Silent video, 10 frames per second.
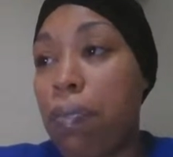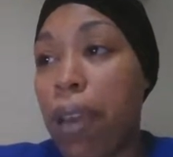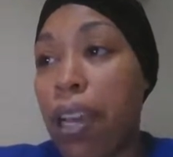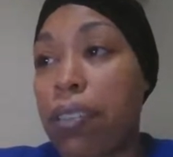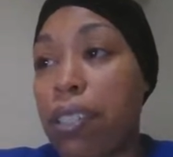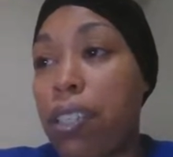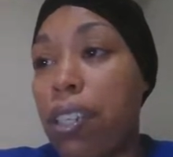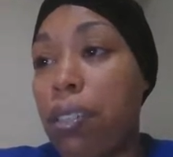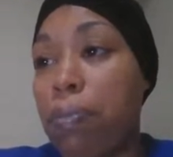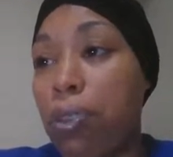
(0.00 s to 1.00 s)
actually
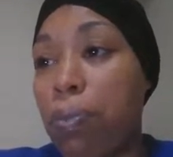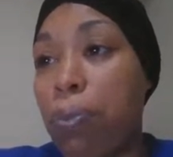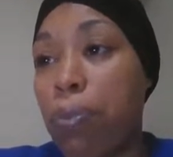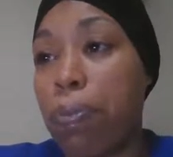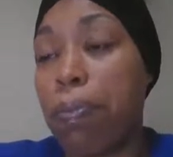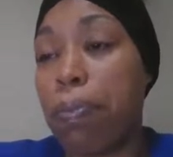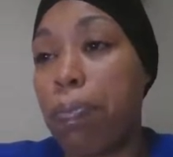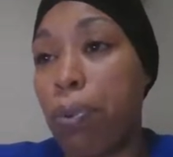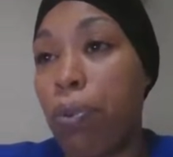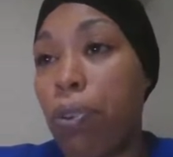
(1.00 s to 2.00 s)
keep your poor people
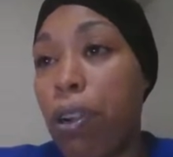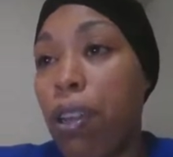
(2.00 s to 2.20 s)
poor